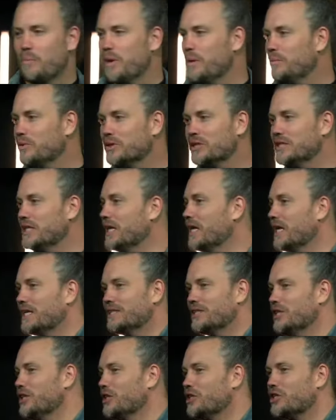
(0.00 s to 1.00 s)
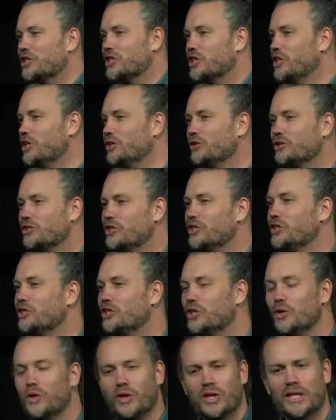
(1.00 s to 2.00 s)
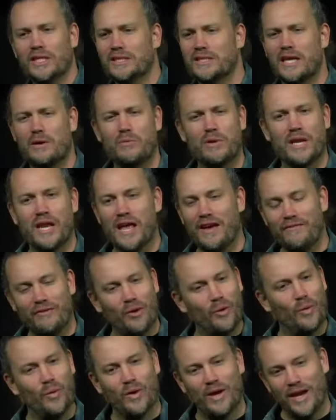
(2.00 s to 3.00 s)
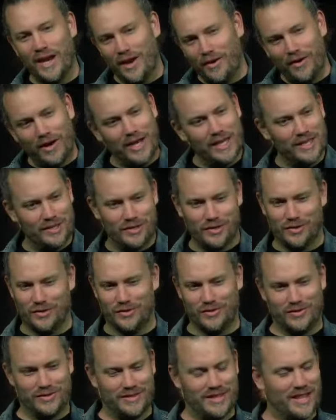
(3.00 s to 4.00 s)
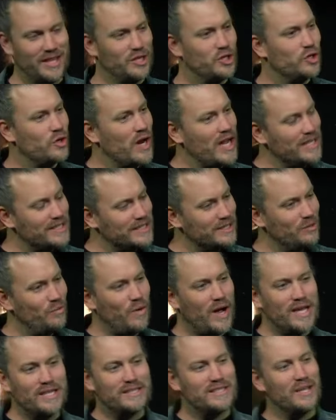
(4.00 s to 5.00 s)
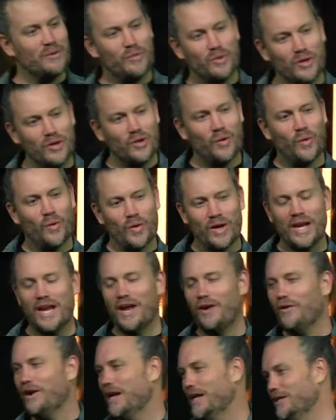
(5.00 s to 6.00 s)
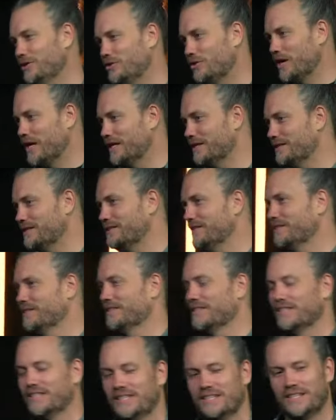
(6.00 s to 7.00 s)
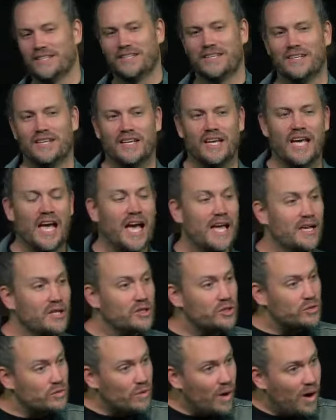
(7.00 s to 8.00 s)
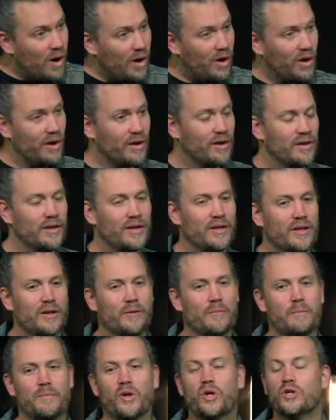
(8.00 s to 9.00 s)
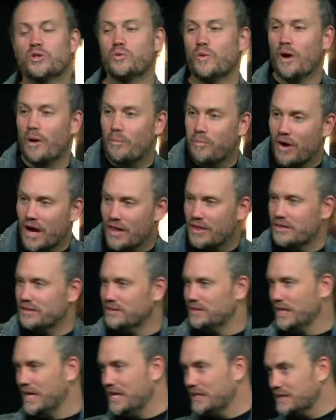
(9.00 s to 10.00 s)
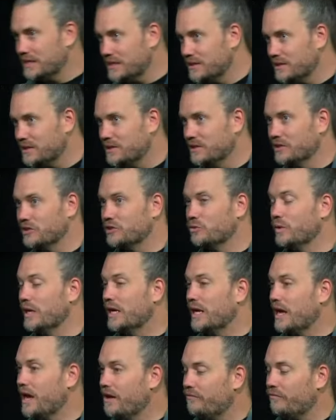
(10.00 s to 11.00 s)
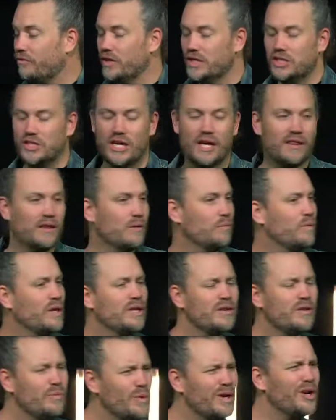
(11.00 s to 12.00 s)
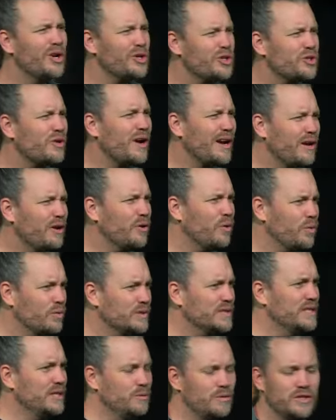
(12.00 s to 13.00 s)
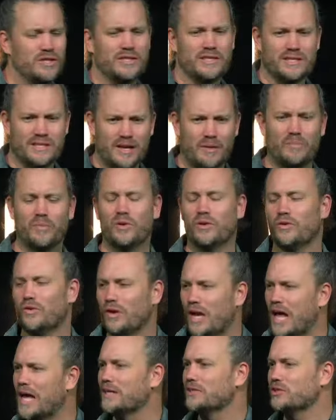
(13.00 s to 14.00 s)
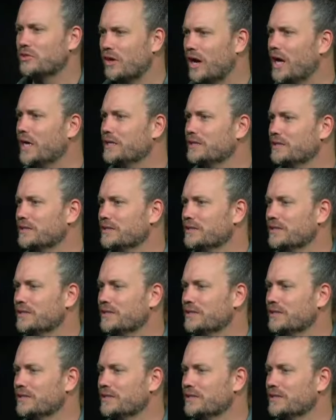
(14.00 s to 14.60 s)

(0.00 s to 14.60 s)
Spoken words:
People see it as an excuse to do things they would never ordinarily do, dress in ways they wouldn't ordinarily dress. And it's wrong, because we are brothers and sisters. We care for each other, and we're not trying to cause anyone to stumble or lust, right?